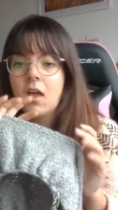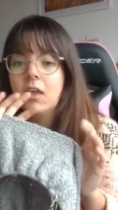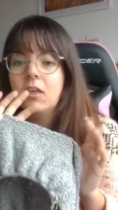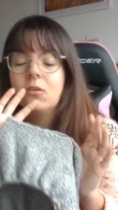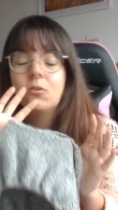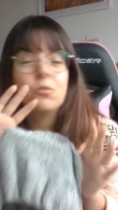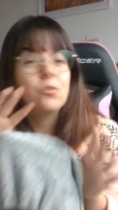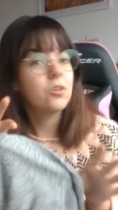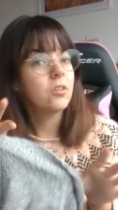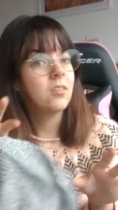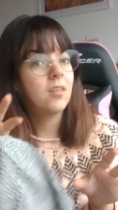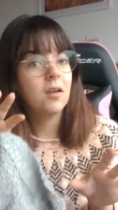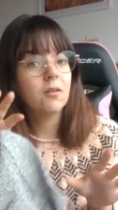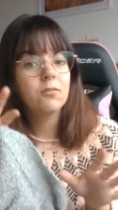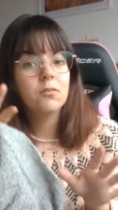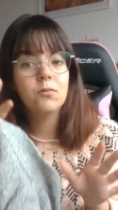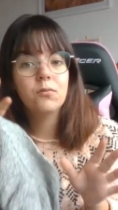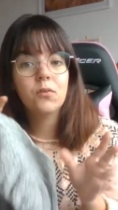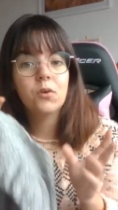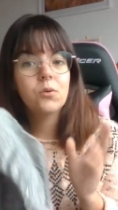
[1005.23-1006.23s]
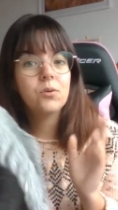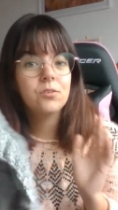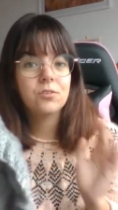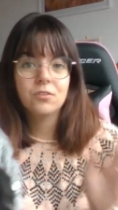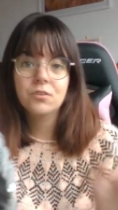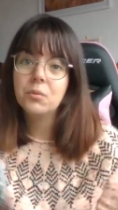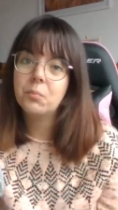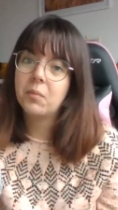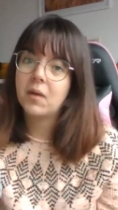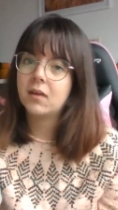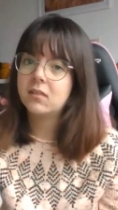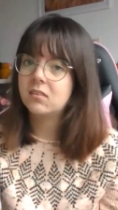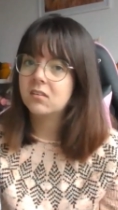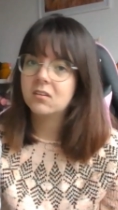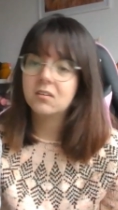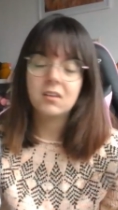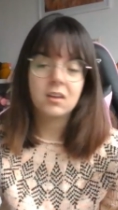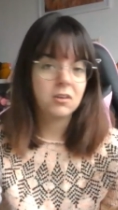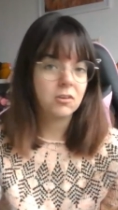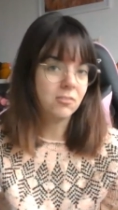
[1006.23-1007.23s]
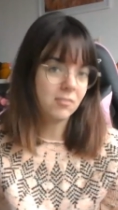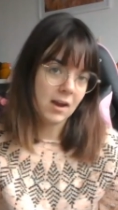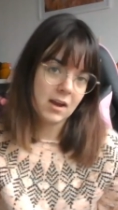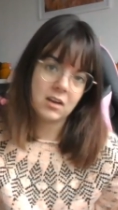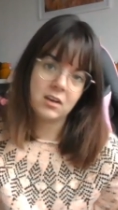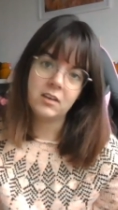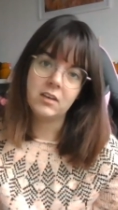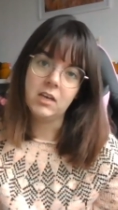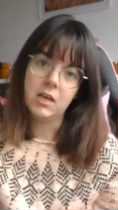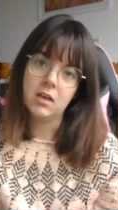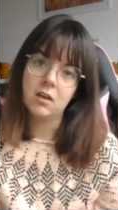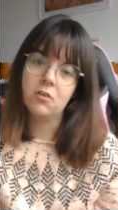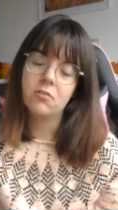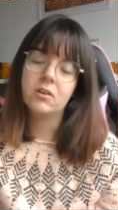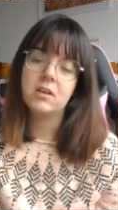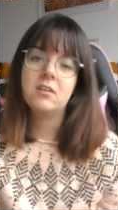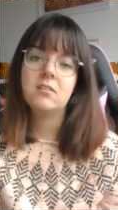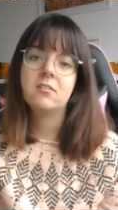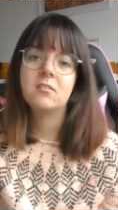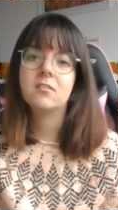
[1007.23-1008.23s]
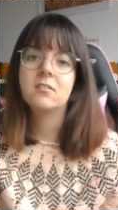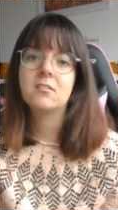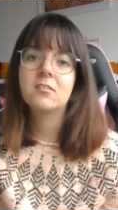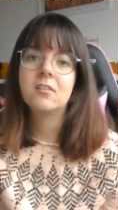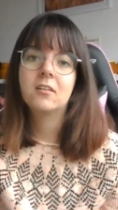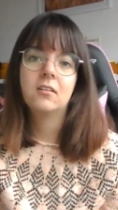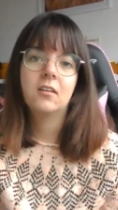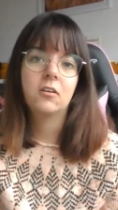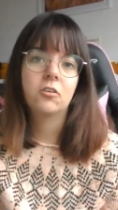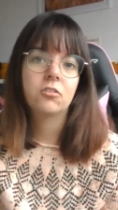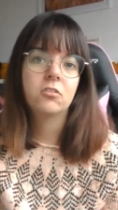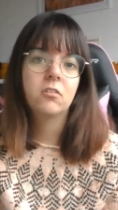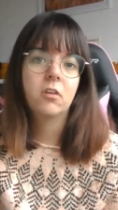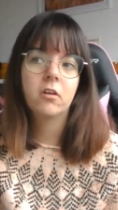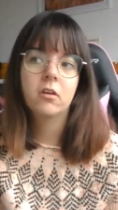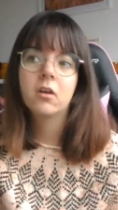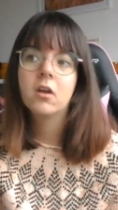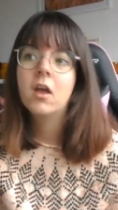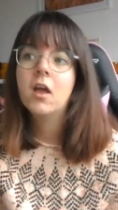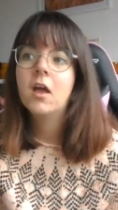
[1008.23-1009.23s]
you just have to focus on the pattern and the raglan increases, and there's not